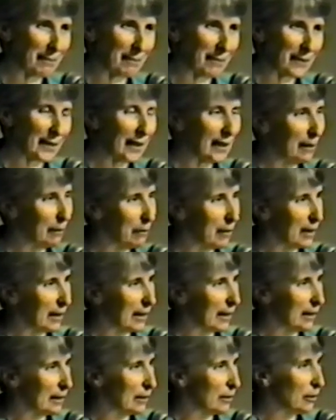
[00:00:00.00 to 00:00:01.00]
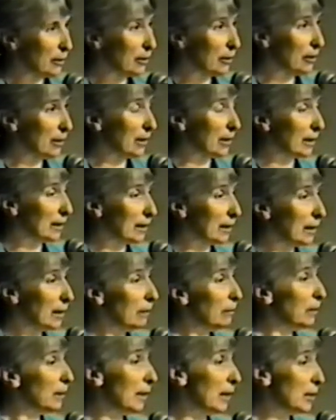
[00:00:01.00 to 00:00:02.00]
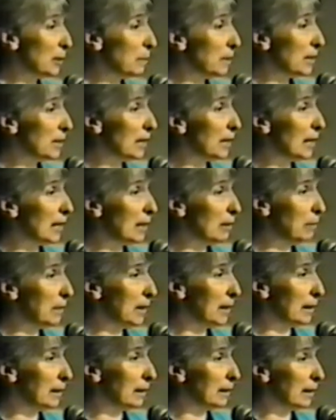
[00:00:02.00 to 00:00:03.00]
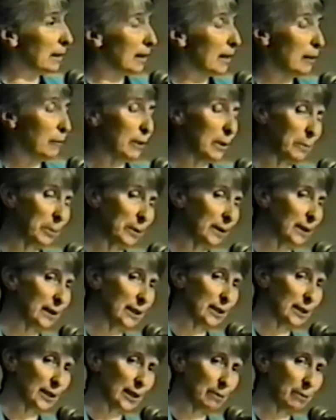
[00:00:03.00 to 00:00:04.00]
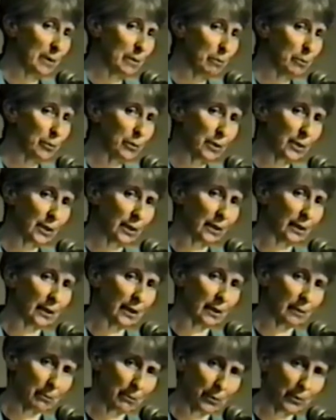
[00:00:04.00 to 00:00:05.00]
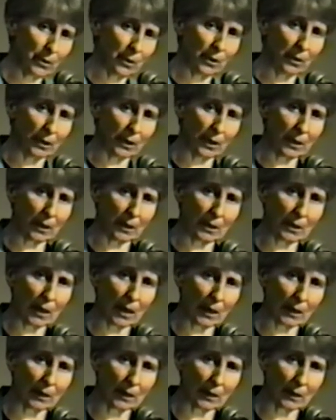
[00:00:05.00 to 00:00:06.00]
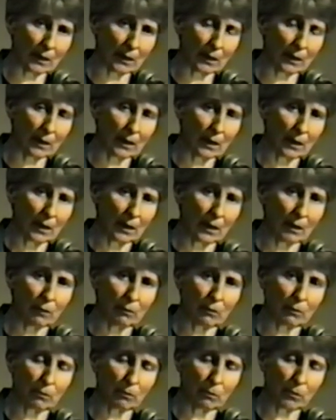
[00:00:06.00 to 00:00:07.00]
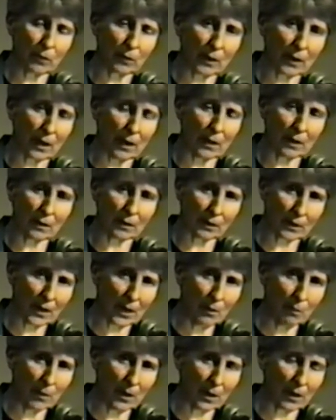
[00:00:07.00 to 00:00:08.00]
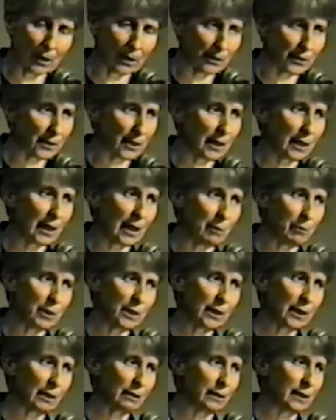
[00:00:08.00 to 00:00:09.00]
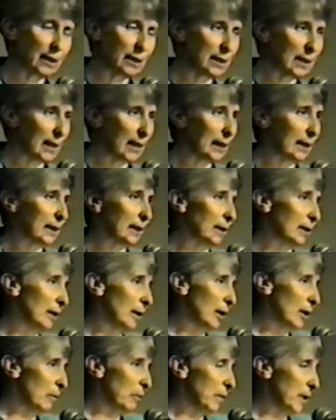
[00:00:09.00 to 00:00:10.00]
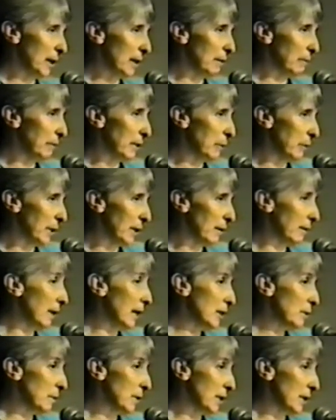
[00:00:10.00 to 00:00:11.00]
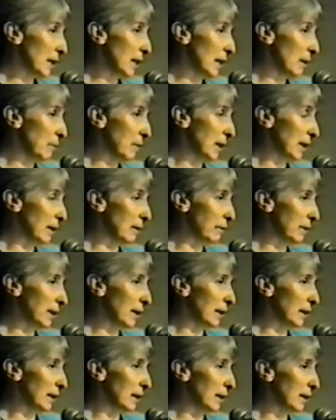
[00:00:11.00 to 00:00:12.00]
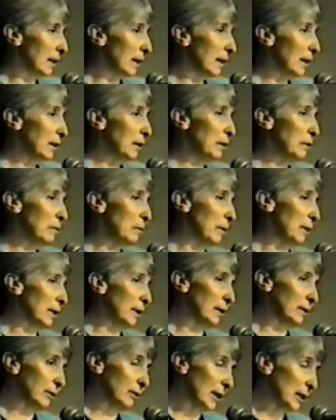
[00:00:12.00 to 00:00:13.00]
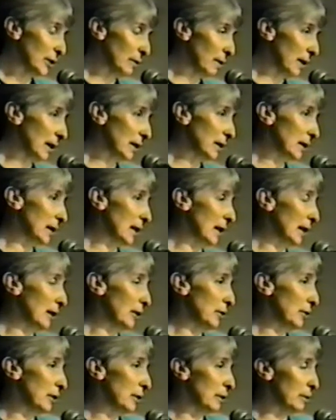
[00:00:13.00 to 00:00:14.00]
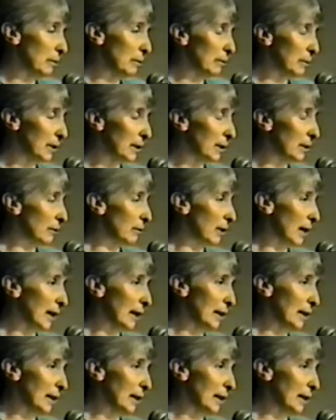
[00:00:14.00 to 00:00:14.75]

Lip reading: in New York for lesbians and gay men, where police had been brutally, brutally attacking gay bars, and particularly attacking men and women, lesbians and gay men of color, who were transvestites, who were drag